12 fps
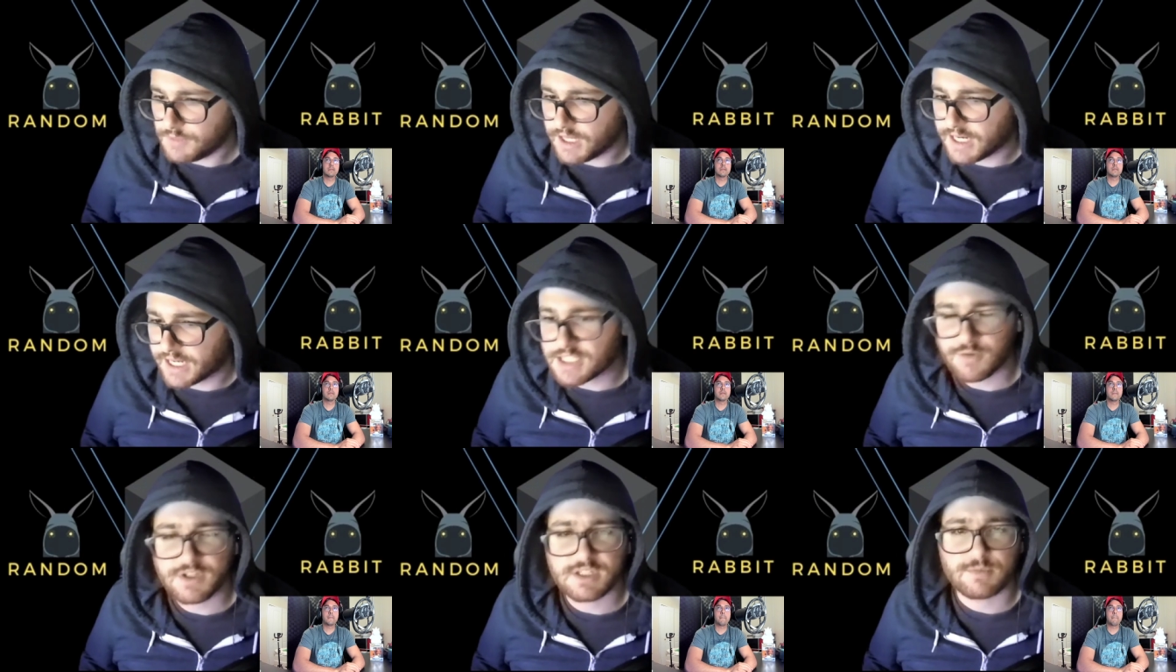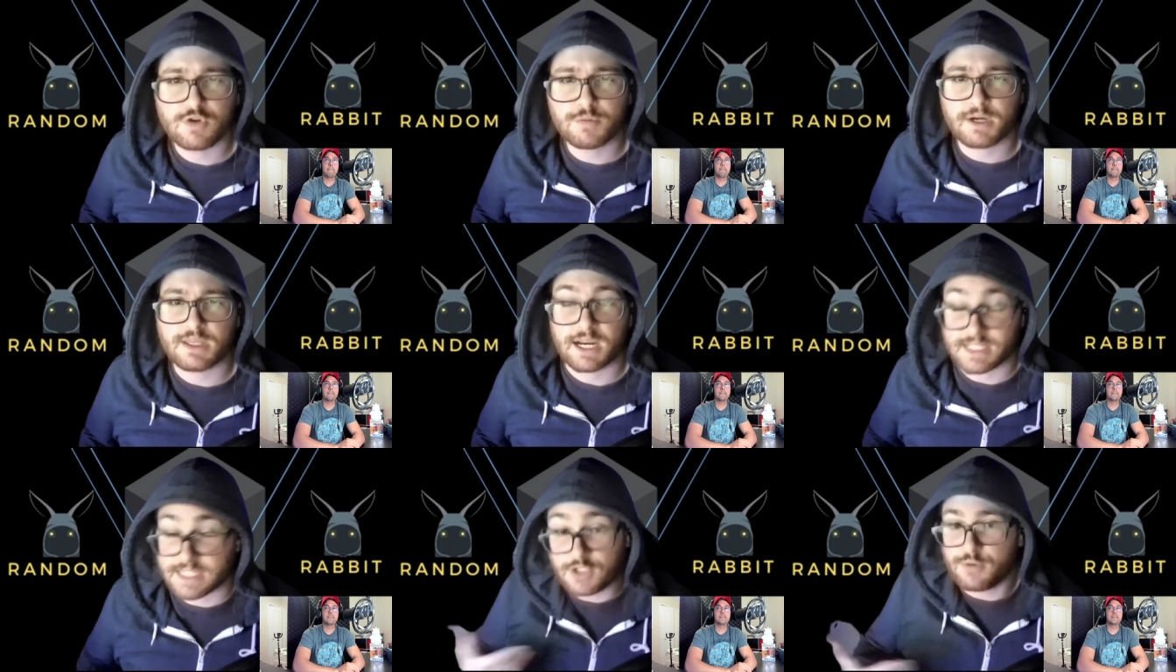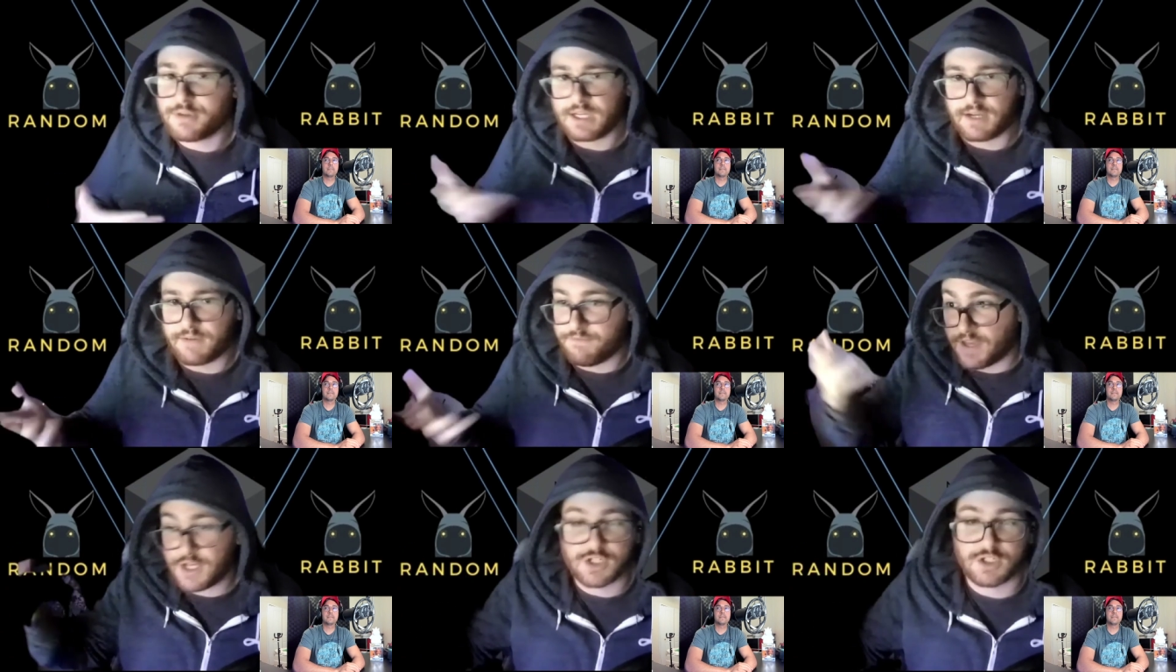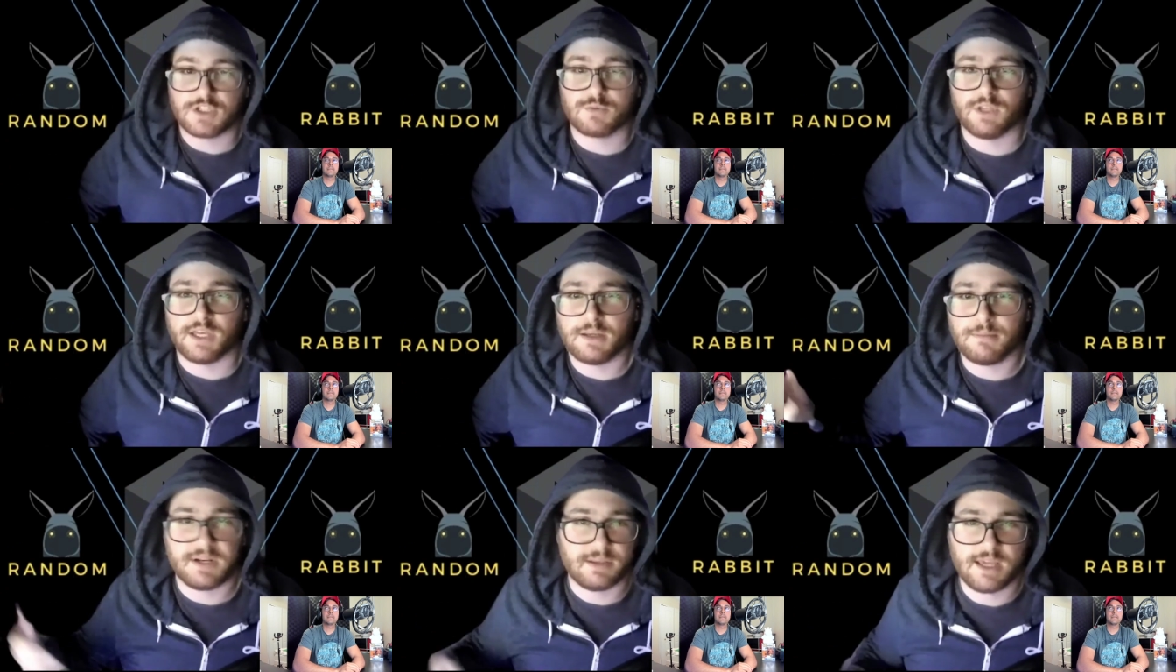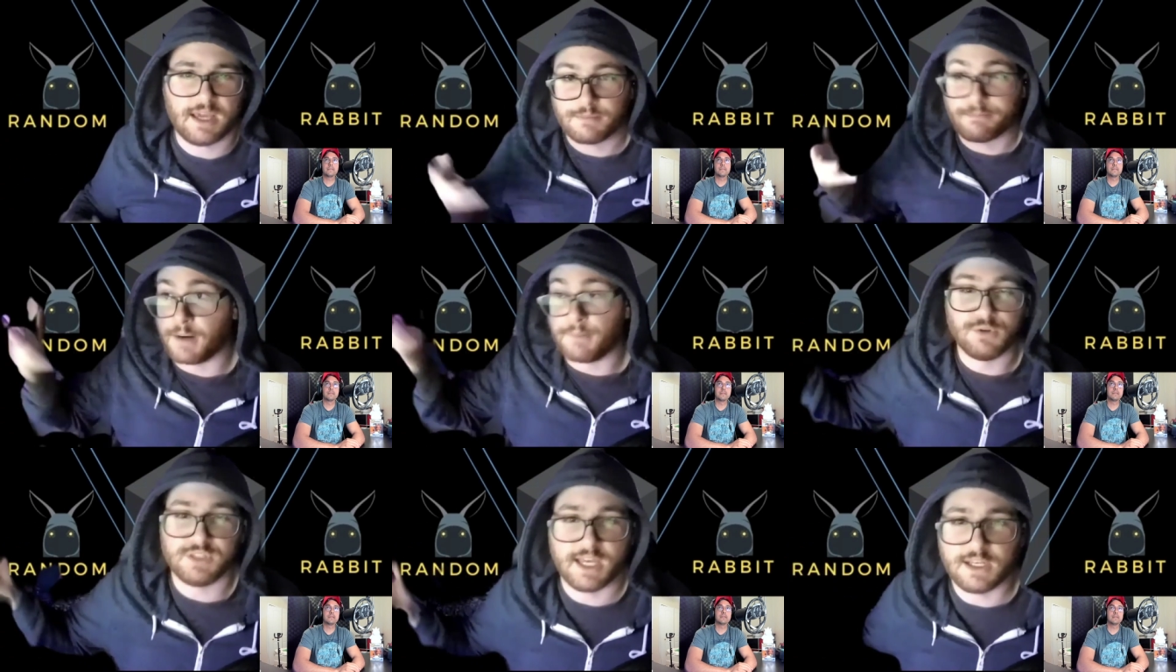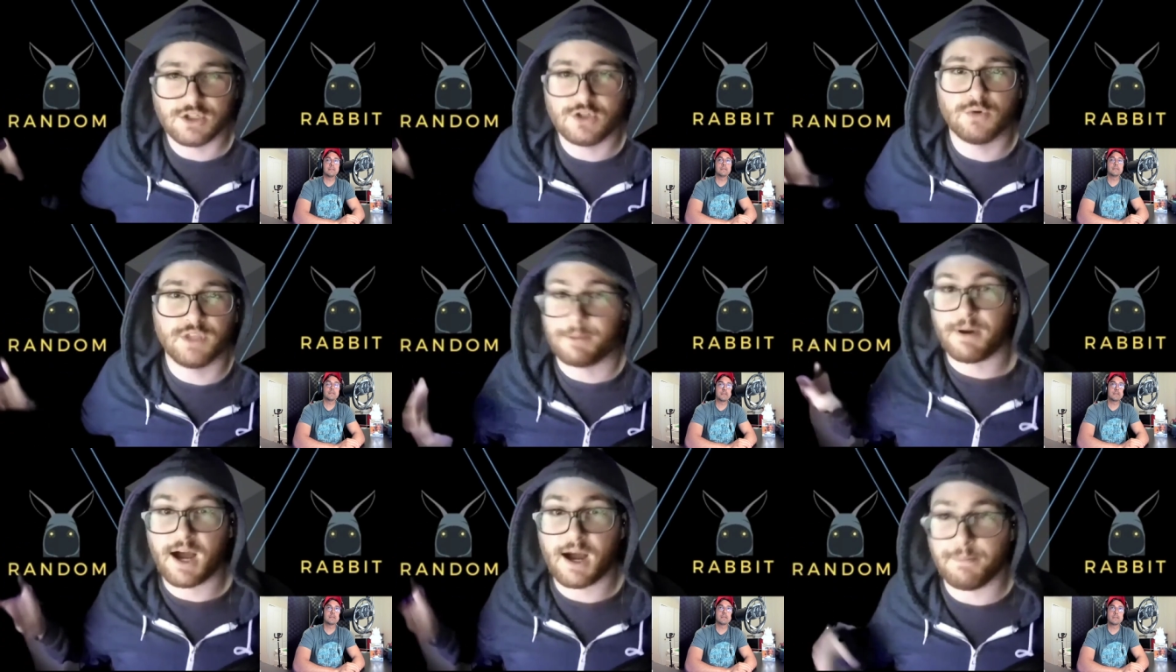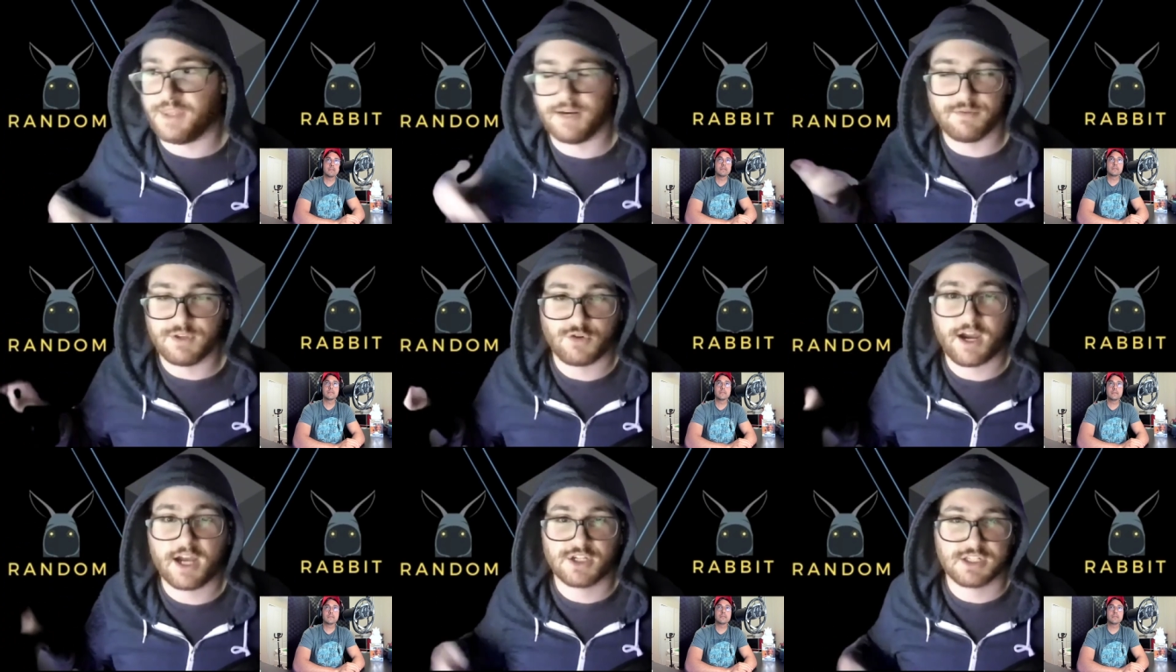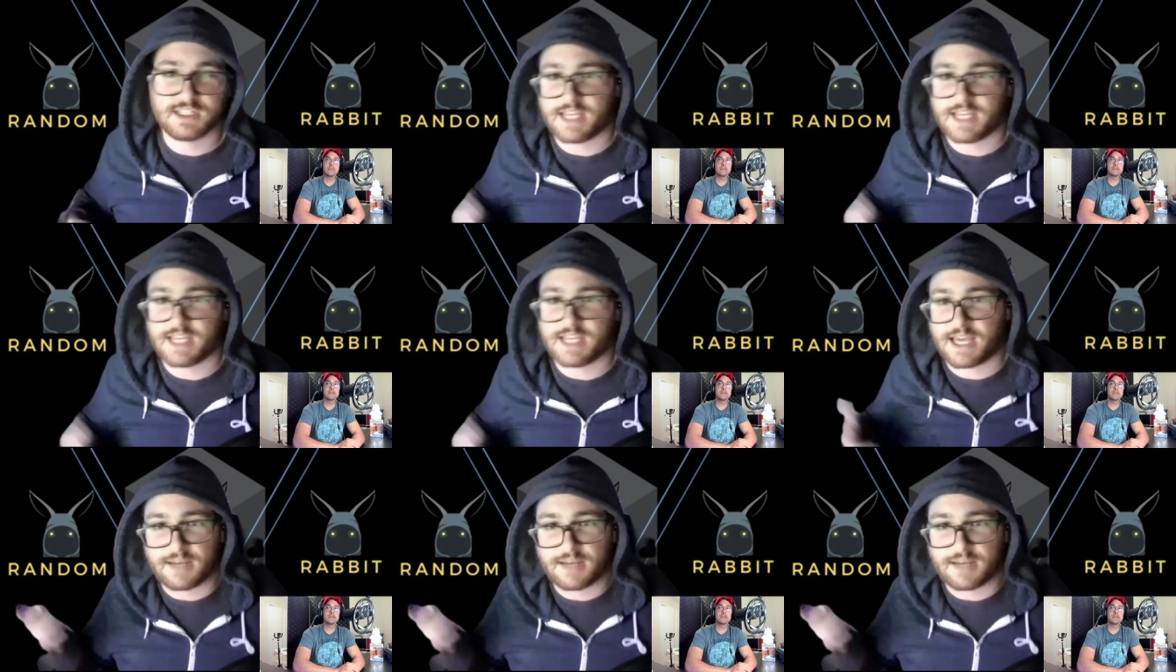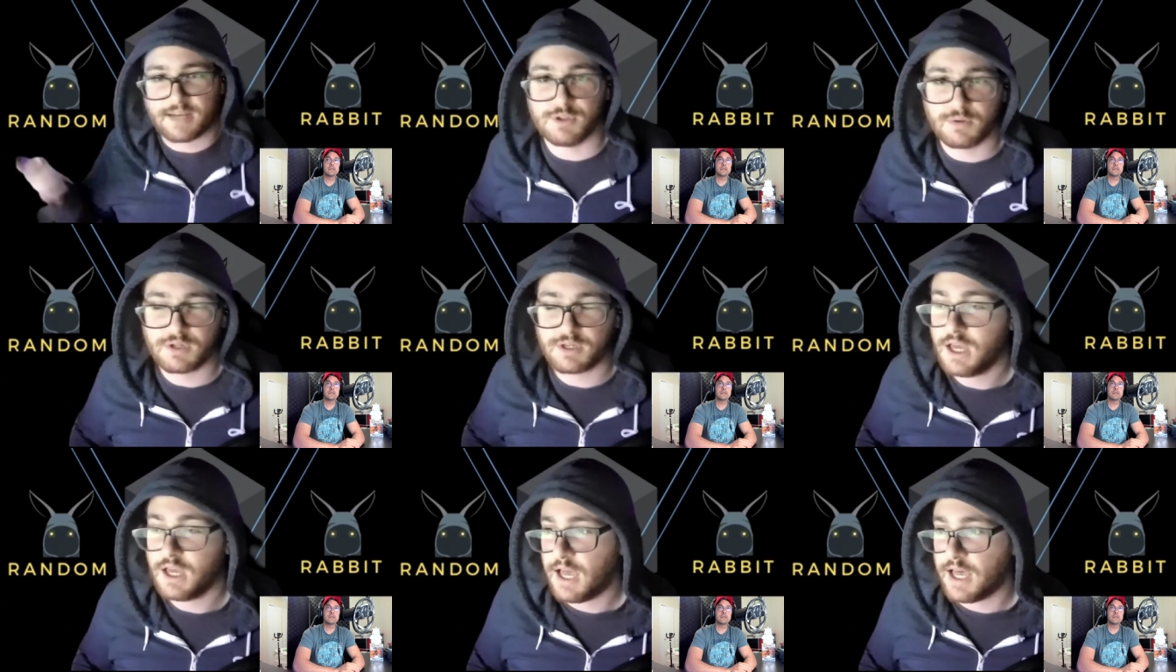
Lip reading: and I guess there is some truth behind that because I do think eventually this will end. But yes, bubbles end too. They pop and then everything crashes. Is that what we should be doing?